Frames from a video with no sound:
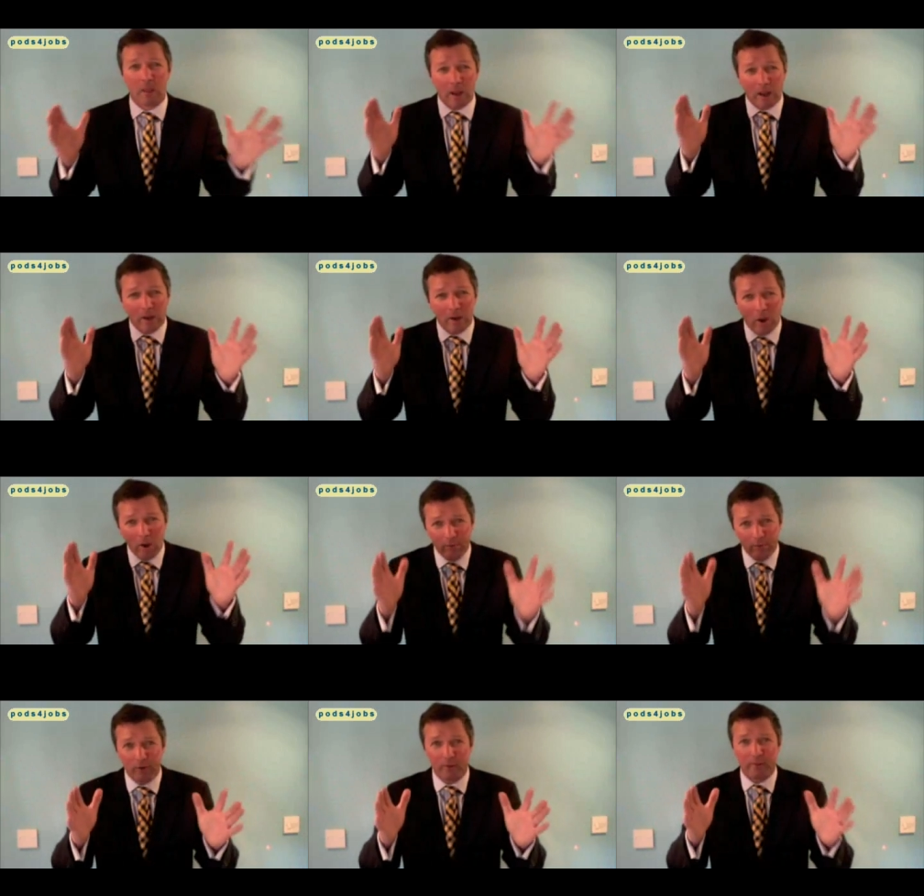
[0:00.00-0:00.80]
And
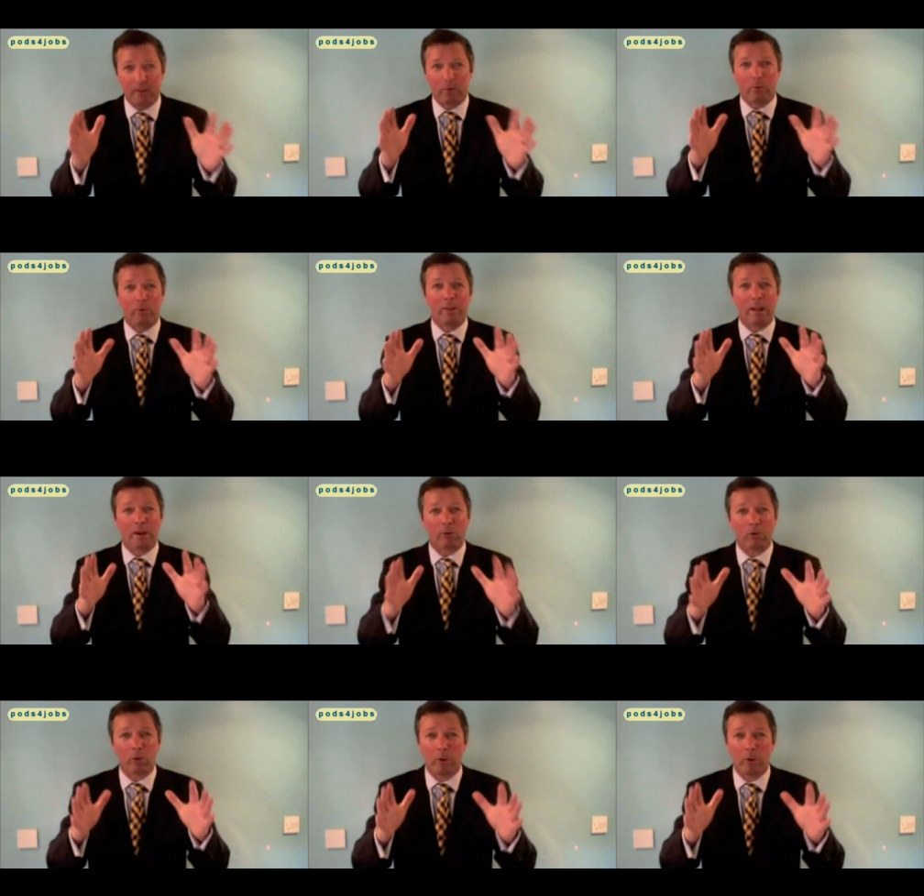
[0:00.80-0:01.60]
hopefully they will
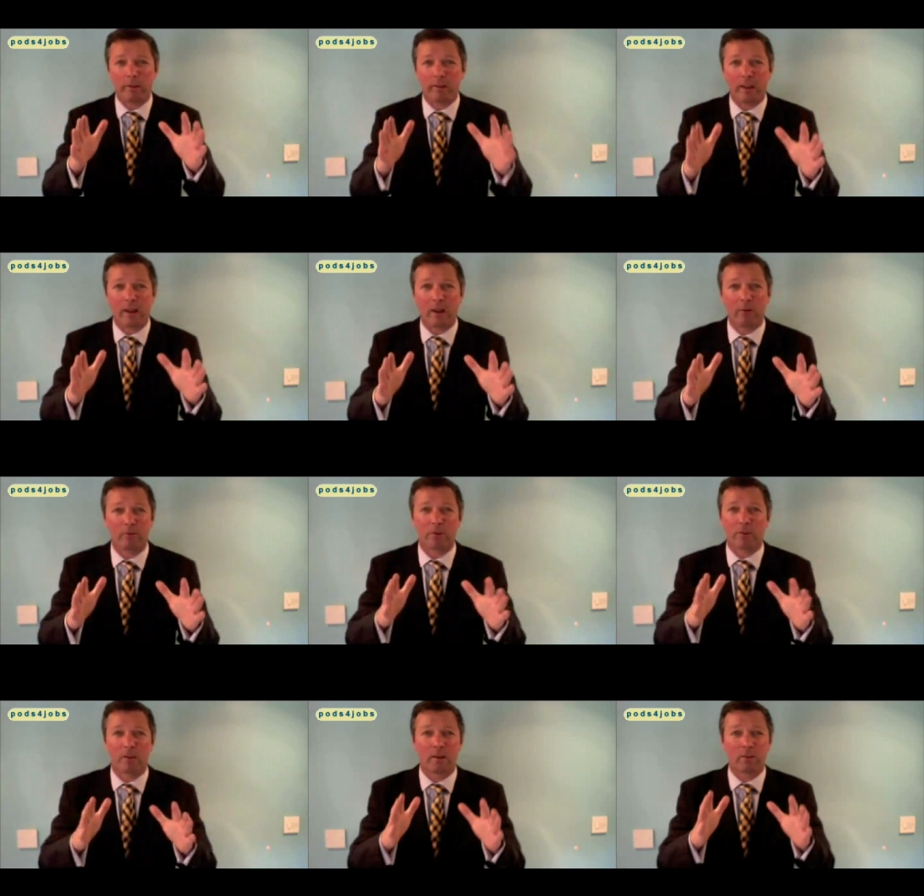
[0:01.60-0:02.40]
narrow it down to
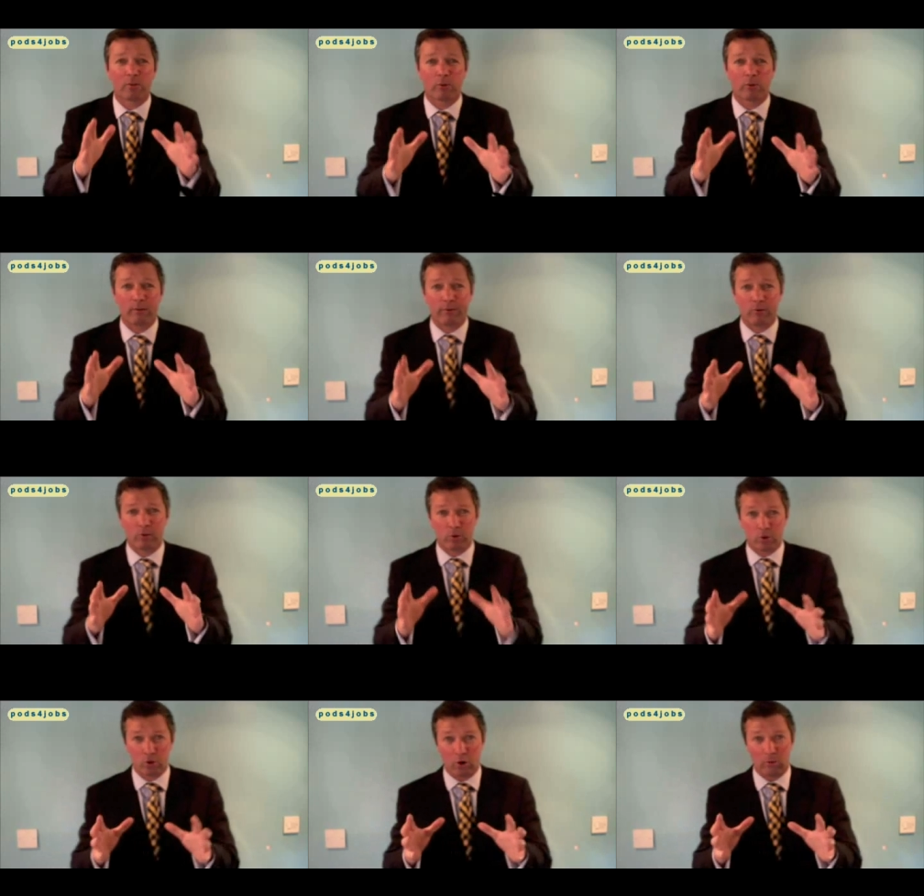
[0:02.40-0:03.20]
say 3 or 4
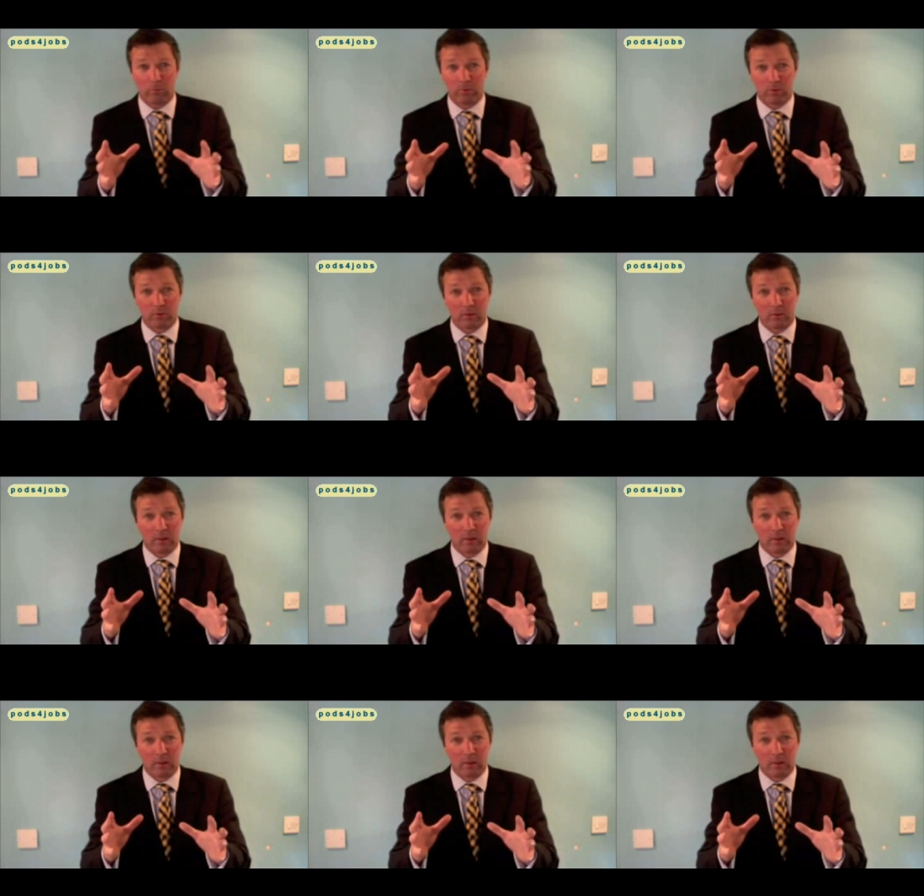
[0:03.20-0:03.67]
jobs.